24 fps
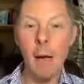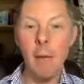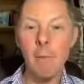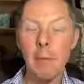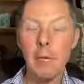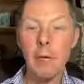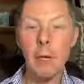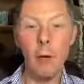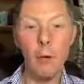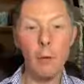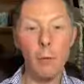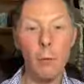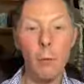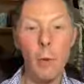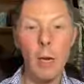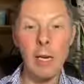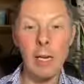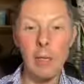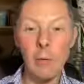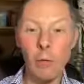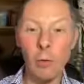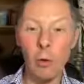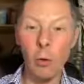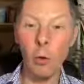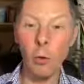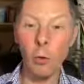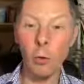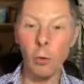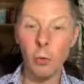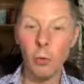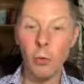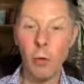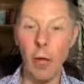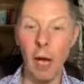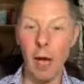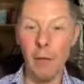Because when it's
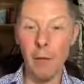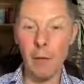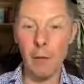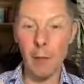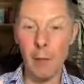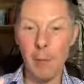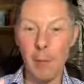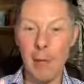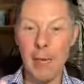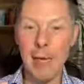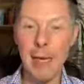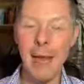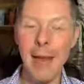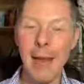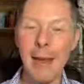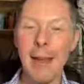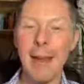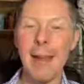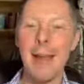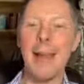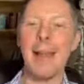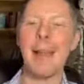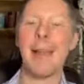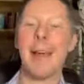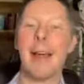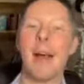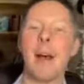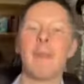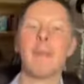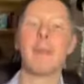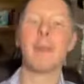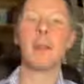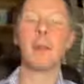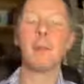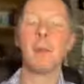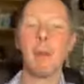cold, I feel my neck ache, I
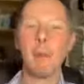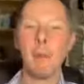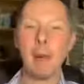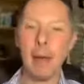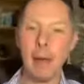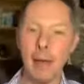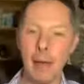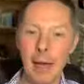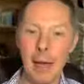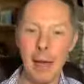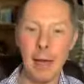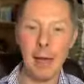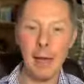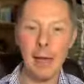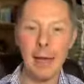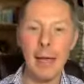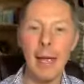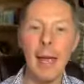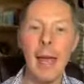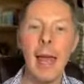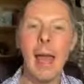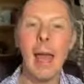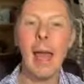feel my back ache.